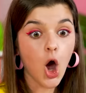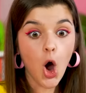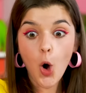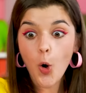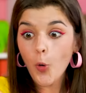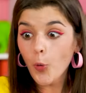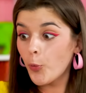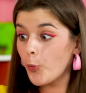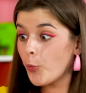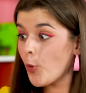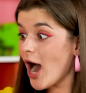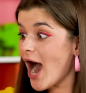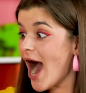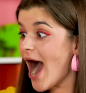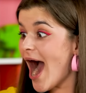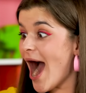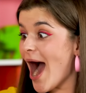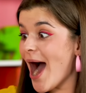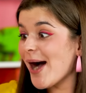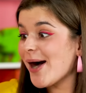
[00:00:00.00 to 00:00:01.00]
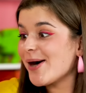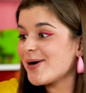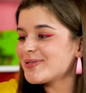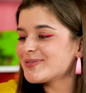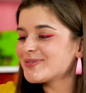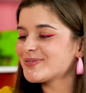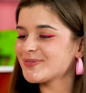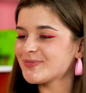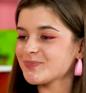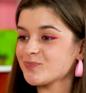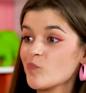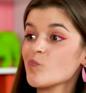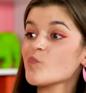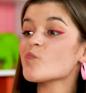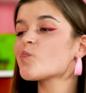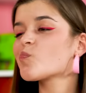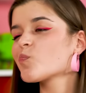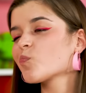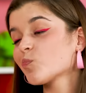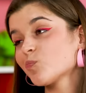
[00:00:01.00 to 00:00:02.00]
to gold! Now
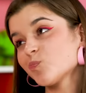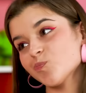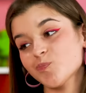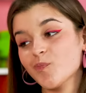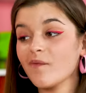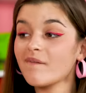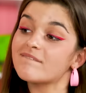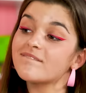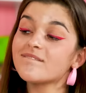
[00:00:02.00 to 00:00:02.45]
that's real